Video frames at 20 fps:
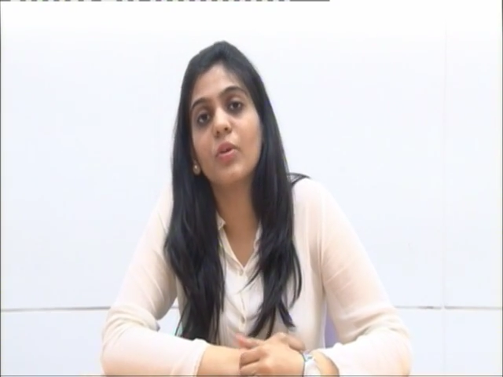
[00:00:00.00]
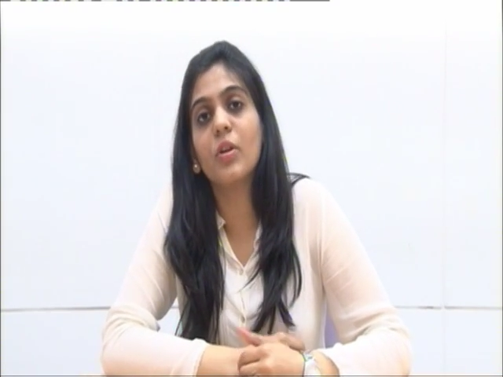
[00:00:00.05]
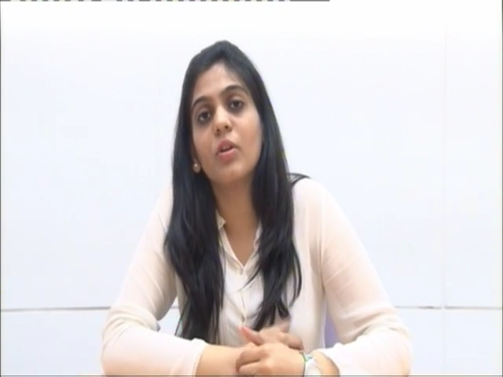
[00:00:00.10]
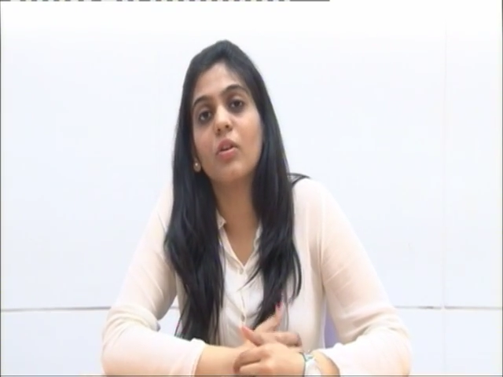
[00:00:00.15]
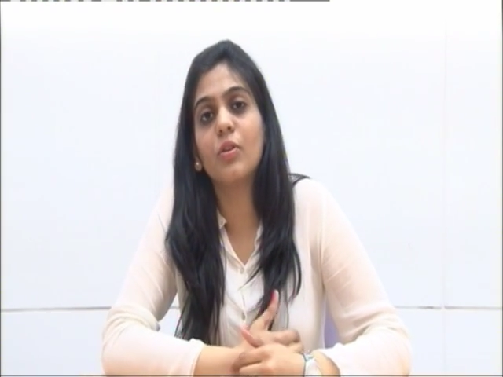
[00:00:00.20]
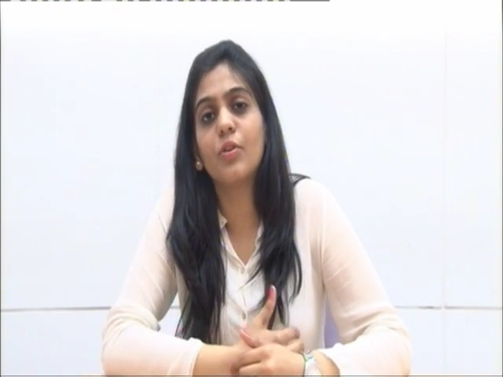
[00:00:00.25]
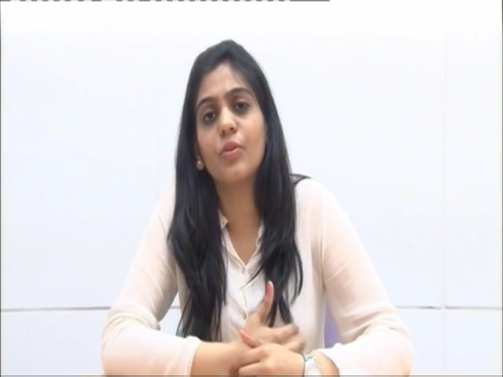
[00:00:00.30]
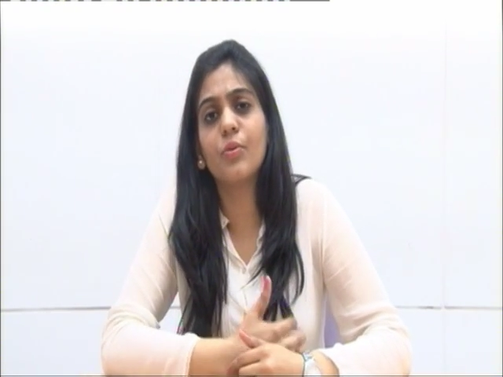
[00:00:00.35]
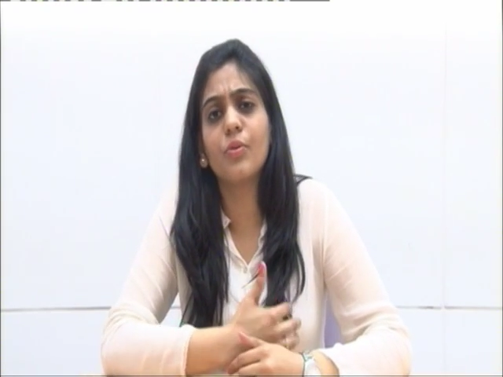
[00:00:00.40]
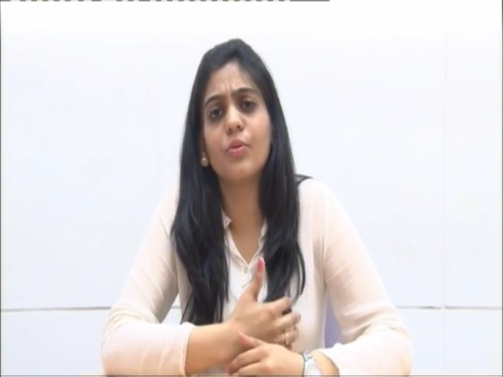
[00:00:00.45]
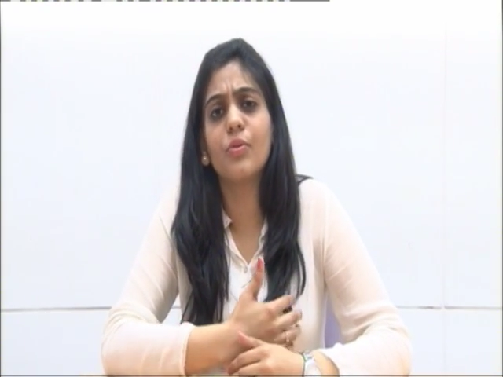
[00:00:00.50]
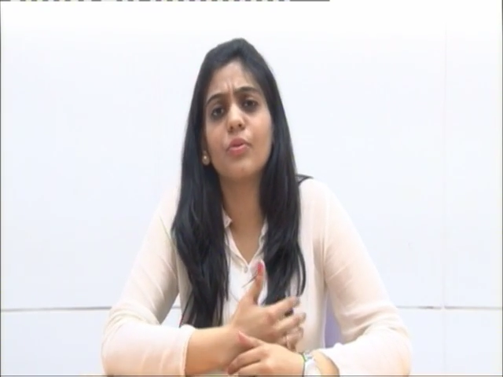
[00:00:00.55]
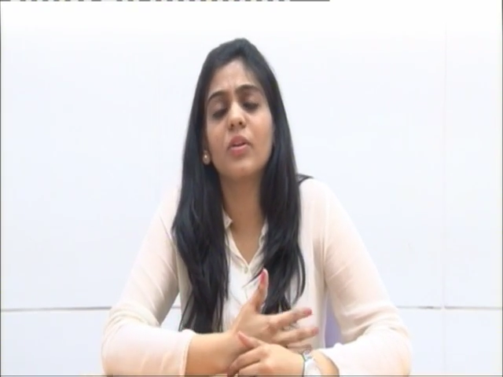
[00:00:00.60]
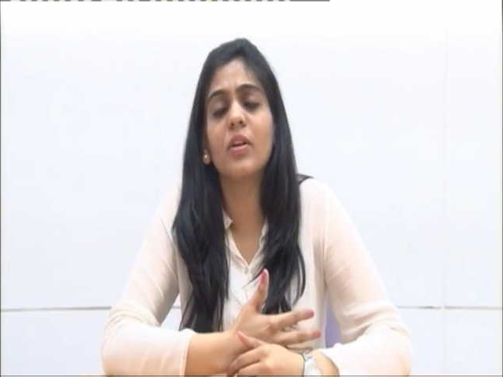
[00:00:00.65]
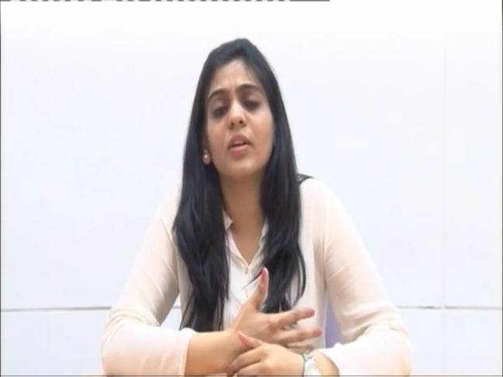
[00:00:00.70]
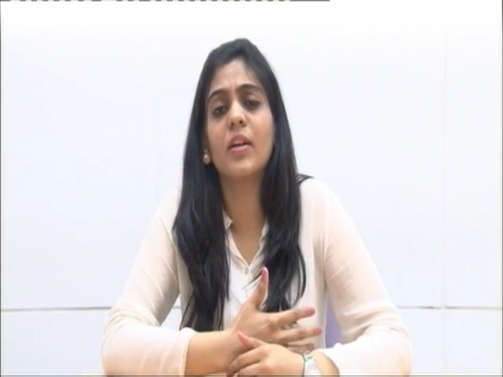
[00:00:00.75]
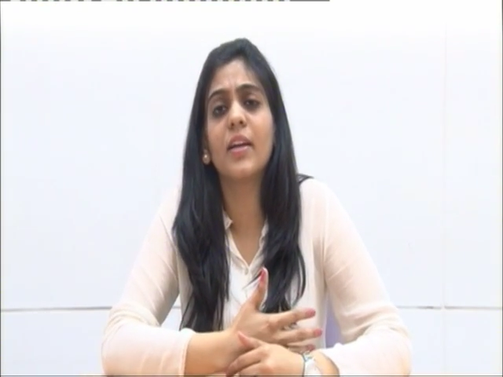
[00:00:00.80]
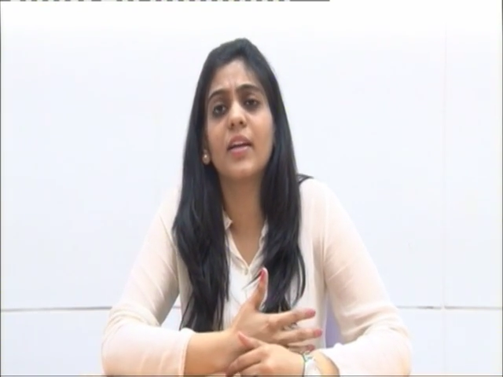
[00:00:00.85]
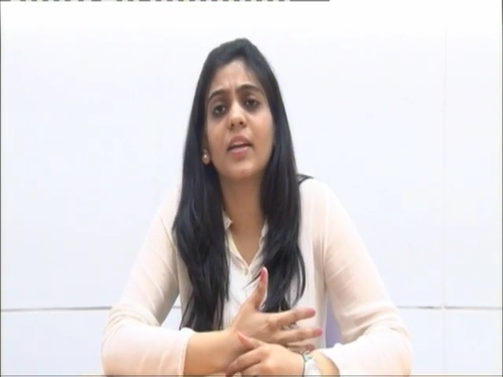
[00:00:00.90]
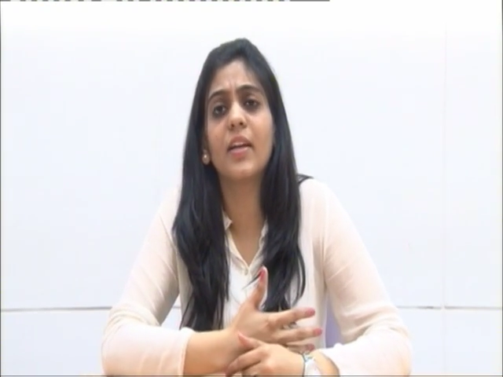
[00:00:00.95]
We got to know,
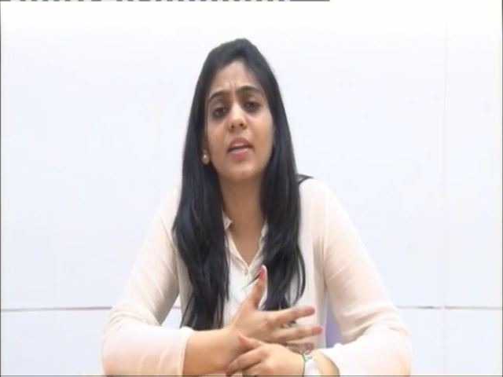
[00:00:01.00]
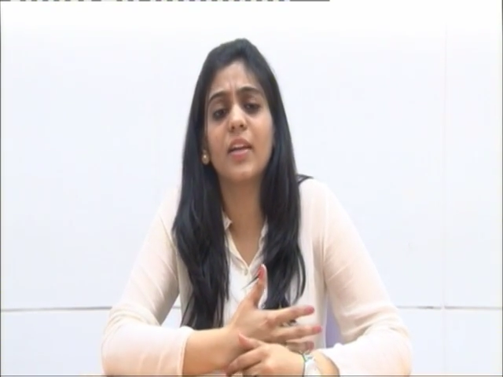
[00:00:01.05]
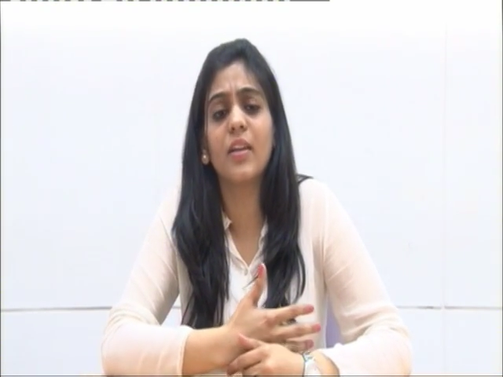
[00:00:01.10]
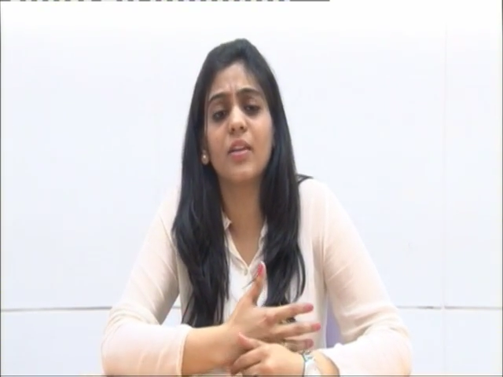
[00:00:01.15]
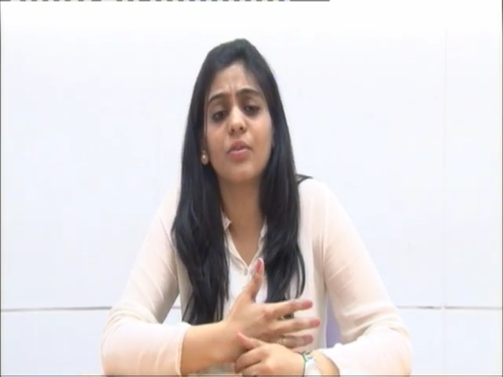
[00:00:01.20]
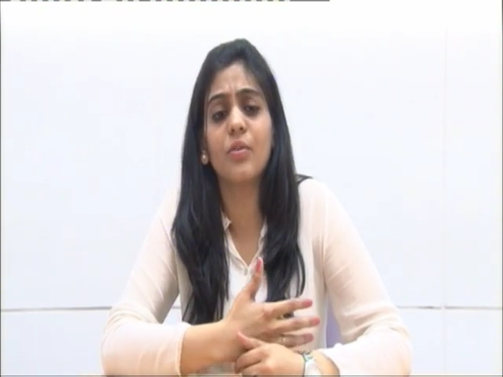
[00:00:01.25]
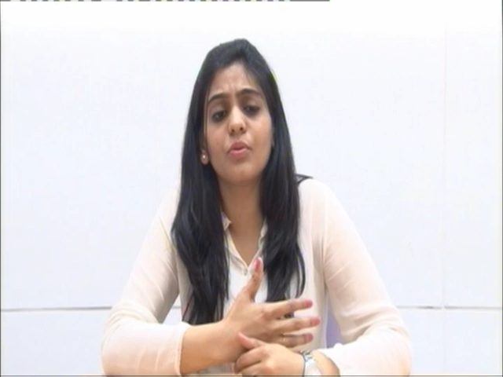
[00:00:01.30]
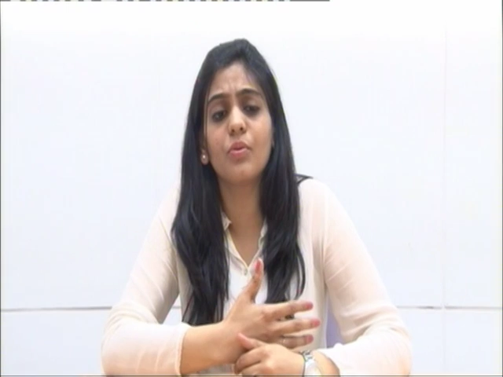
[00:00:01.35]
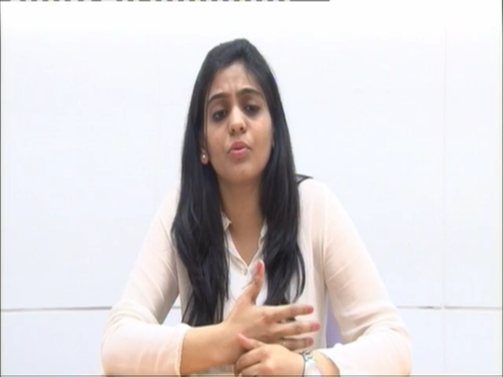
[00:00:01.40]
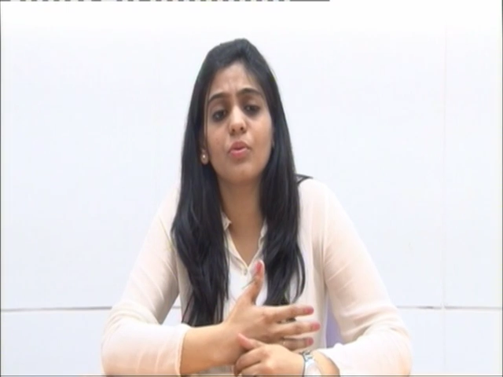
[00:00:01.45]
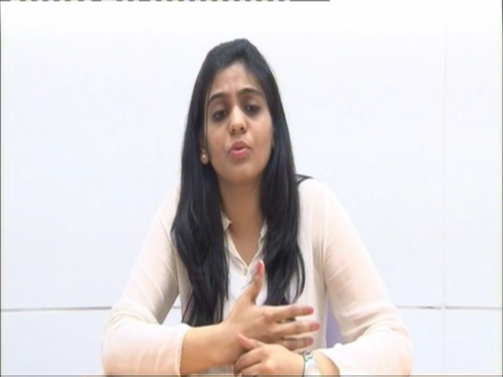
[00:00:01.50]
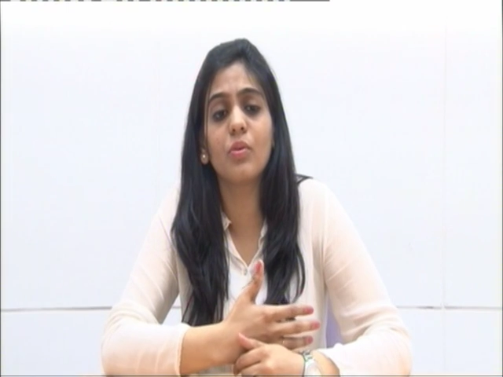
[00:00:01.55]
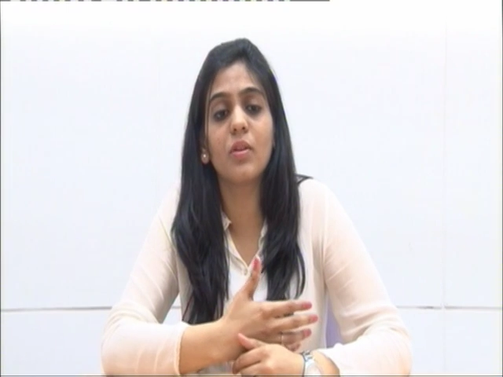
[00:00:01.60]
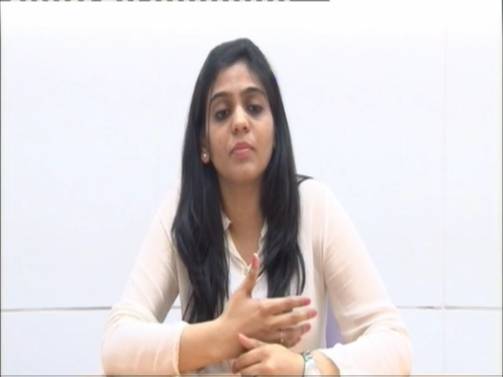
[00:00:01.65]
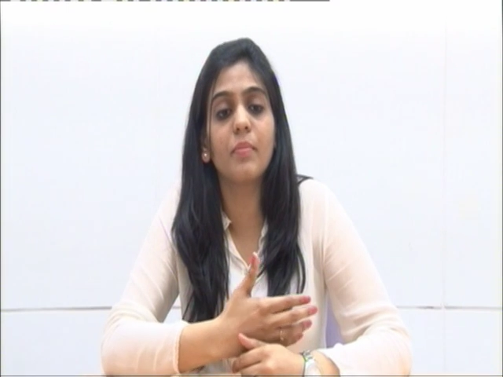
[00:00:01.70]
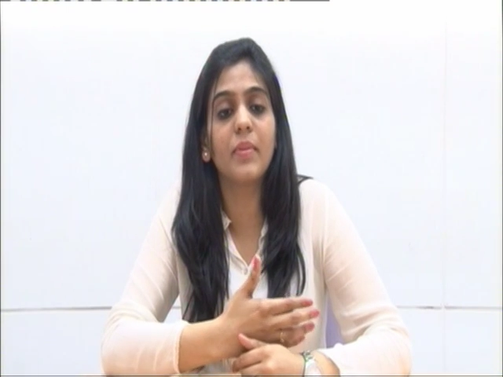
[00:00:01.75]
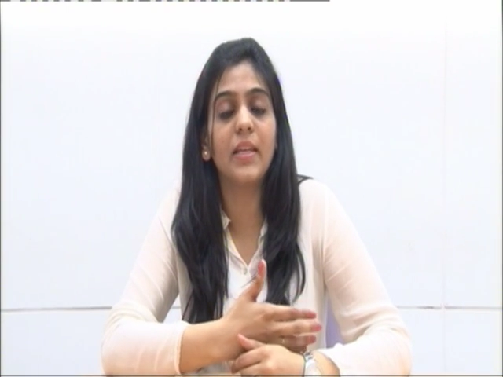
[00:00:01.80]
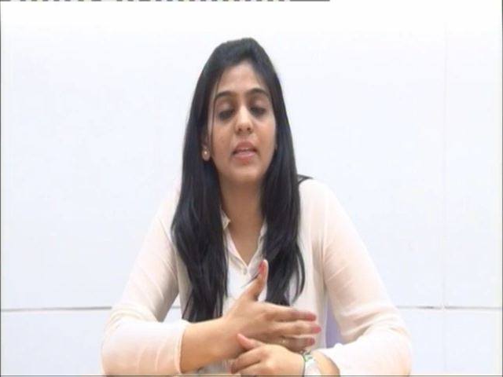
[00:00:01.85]
get to know the